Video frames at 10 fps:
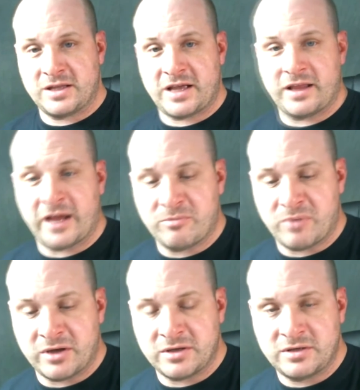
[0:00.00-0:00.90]
that like
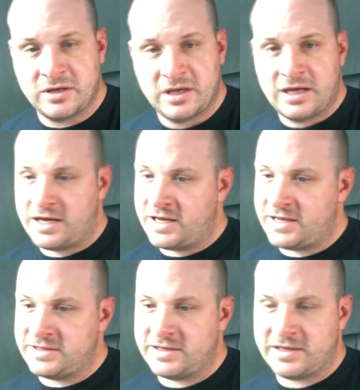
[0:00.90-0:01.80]
button,
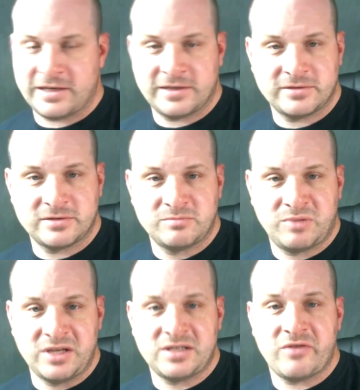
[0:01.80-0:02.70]
and
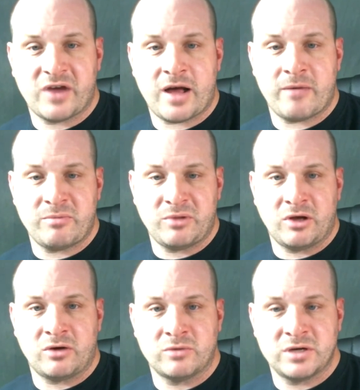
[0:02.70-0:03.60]
please leave a comment
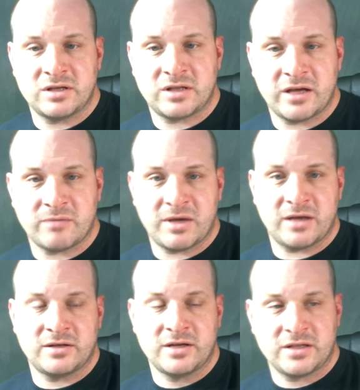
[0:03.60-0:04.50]
below. What do you think, man?
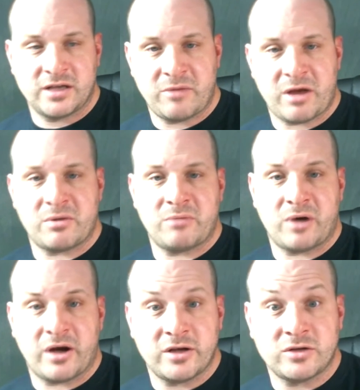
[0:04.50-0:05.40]
Think I'm out of my
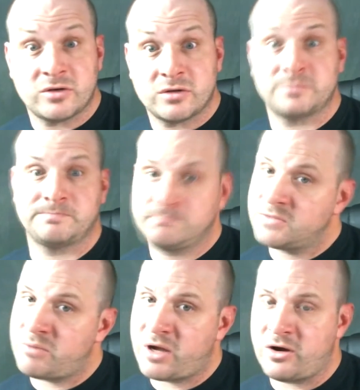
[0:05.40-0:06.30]
mind, or
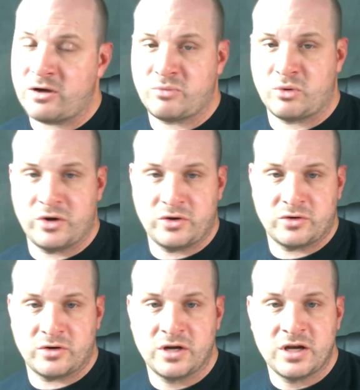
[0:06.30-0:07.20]
am I on point?
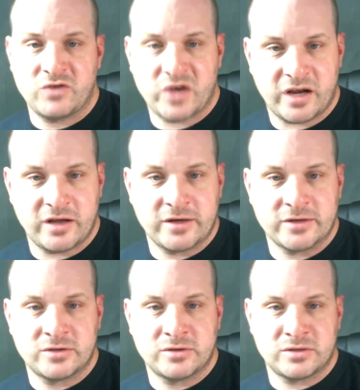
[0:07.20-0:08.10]
Or if you got any
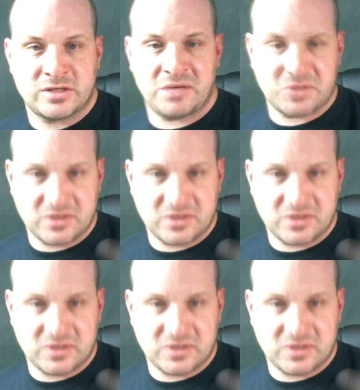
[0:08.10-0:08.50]
good tips,